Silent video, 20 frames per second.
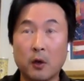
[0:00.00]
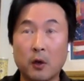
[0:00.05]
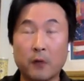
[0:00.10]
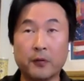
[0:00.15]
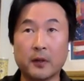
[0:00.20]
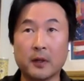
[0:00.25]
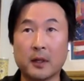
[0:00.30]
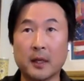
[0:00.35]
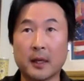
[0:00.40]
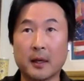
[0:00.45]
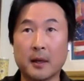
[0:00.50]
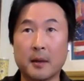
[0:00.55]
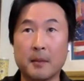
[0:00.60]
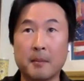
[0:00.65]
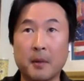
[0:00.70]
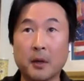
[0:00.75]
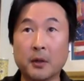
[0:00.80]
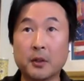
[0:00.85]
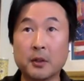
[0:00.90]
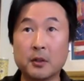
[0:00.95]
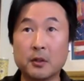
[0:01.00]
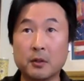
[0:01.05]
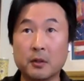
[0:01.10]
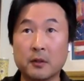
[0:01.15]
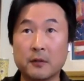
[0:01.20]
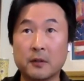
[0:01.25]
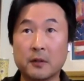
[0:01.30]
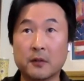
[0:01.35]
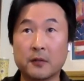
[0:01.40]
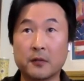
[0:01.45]
hopefully like a multitude
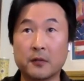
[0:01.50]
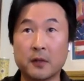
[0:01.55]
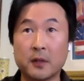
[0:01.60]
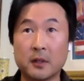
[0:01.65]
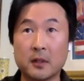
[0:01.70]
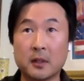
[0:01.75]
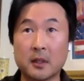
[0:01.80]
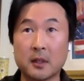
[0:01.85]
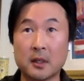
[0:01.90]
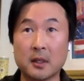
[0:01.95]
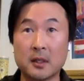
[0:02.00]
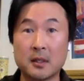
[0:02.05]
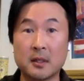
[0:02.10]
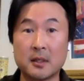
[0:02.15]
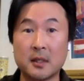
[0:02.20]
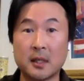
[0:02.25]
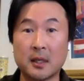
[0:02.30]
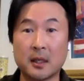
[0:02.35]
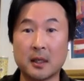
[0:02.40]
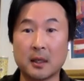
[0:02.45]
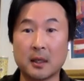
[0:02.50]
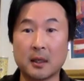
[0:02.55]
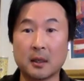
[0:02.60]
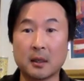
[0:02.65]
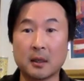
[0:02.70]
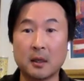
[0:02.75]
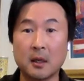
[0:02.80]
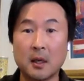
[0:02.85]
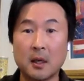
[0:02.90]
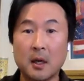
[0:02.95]
of different
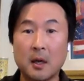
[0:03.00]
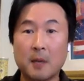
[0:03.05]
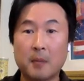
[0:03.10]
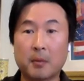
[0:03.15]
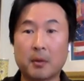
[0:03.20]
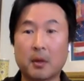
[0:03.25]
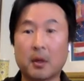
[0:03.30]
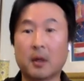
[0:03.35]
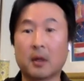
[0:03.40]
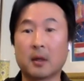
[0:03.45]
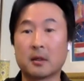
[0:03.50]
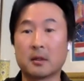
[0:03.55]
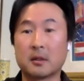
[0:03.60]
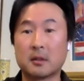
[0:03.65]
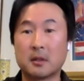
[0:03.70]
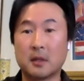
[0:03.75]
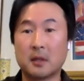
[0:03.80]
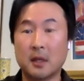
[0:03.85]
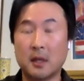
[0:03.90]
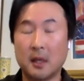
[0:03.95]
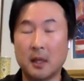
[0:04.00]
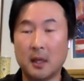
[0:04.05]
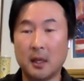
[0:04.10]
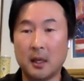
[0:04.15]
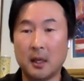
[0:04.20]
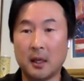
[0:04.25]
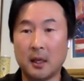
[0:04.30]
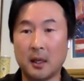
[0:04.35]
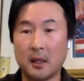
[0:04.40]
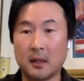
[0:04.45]
staking products.
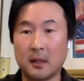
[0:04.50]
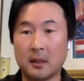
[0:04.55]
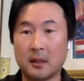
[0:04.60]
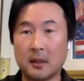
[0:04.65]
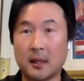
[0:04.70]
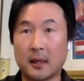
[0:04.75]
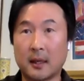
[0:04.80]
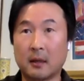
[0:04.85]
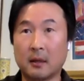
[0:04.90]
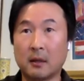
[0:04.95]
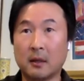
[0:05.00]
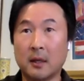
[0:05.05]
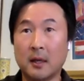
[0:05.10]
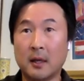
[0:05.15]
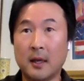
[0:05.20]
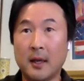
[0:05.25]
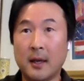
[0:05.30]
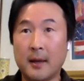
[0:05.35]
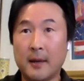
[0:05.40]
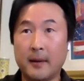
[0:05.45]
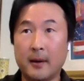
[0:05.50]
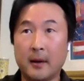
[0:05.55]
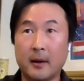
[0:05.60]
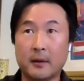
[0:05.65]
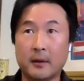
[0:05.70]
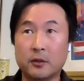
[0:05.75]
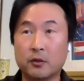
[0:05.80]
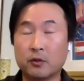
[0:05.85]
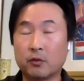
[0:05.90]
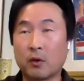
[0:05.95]
And mm-hmm. That'll
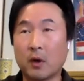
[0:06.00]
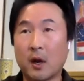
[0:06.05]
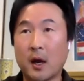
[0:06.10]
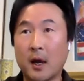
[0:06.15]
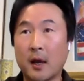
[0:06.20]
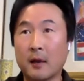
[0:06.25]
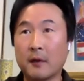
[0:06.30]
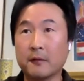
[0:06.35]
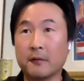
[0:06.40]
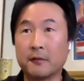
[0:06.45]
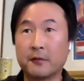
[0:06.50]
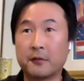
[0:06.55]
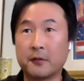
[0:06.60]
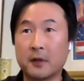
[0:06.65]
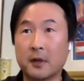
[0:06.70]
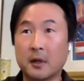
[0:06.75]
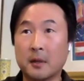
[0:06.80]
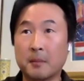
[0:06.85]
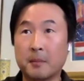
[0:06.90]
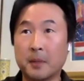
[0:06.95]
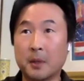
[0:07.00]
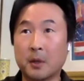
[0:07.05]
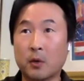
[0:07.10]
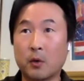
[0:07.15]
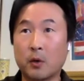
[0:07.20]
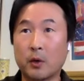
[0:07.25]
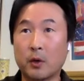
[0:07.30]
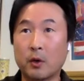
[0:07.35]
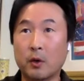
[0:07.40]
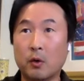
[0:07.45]
drive
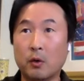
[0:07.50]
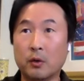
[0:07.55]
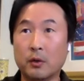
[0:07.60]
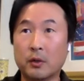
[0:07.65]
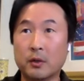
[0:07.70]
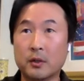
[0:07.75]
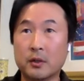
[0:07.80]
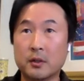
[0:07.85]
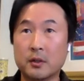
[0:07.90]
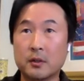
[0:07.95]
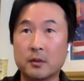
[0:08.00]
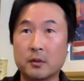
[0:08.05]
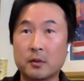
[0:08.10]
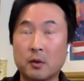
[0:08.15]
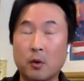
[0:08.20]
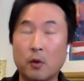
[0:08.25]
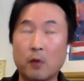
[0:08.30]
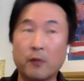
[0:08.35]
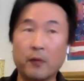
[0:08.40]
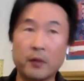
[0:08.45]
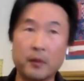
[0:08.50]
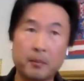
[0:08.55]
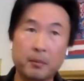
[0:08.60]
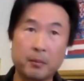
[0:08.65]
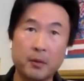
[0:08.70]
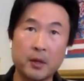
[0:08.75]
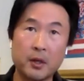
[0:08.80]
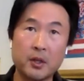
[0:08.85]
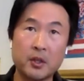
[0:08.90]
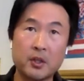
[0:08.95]
Bitcoin holders over the
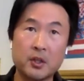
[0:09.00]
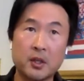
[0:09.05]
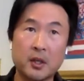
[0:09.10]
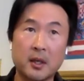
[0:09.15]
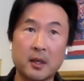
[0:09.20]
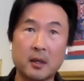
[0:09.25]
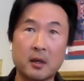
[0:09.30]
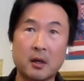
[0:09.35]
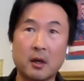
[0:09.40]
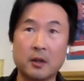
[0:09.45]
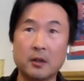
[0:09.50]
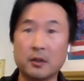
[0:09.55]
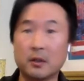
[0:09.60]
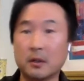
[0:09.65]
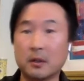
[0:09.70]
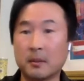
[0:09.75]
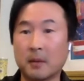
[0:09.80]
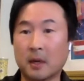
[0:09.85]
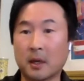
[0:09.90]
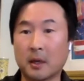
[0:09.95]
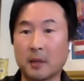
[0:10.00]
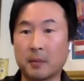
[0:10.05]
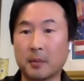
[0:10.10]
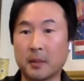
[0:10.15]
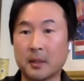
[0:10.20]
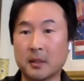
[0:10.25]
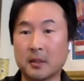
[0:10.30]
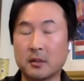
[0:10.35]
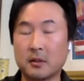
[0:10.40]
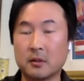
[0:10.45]
bridge and onto the
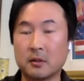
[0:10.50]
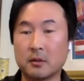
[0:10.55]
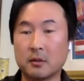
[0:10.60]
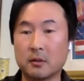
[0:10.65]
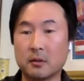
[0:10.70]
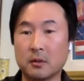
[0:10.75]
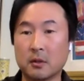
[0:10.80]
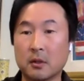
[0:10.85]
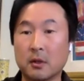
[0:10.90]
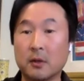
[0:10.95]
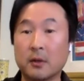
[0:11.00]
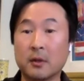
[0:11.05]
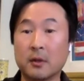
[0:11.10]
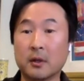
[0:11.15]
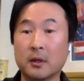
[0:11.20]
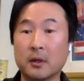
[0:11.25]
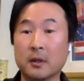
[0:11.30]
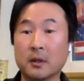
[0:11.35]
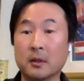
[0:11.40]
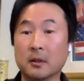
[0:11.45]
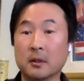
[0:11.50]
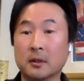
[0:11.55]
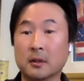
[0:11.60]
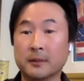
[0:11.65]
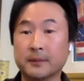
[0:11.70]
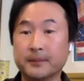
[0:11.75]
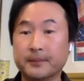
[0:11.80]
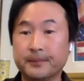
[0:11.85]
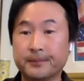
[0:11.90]
marketplace to earn their yield.